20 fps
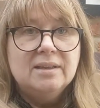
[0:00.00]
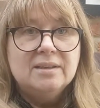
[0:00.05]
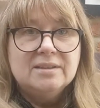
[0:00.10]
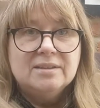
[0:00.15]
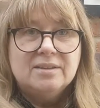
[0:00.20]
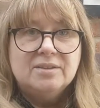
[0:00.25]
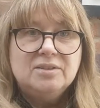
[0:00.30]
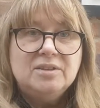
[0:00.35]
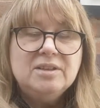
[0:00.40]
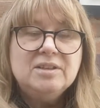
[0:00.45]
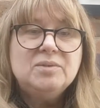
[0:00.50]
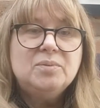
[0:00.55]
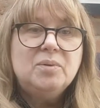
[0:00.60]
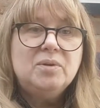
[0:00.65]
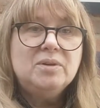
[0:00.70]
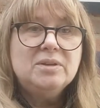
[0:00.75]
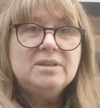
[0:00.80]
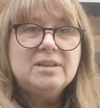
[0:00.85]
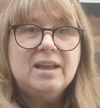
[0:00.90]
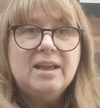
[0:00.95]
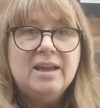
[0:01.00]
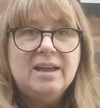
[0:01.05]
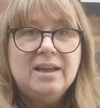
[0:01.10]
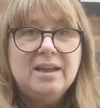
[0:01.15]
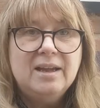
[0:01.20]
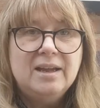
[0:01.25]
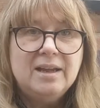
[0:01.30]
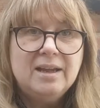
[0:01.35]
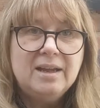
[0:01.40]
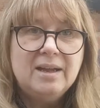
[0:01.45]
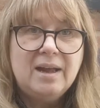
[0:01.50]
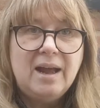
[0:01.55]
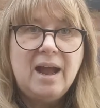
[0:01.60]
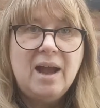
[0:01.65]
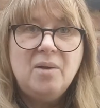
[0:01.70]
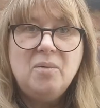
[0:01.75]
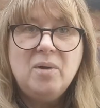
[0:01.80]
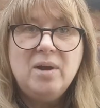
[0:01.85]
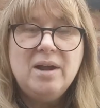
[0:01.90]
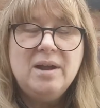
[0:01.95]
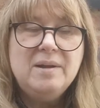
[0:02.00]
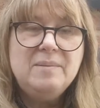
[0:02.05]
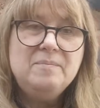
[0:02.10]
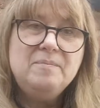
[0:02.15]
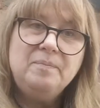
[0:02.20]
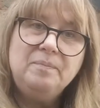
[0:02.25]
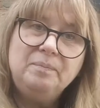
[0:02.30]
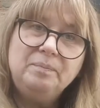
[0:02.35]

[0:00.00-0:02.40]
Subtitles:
So this was our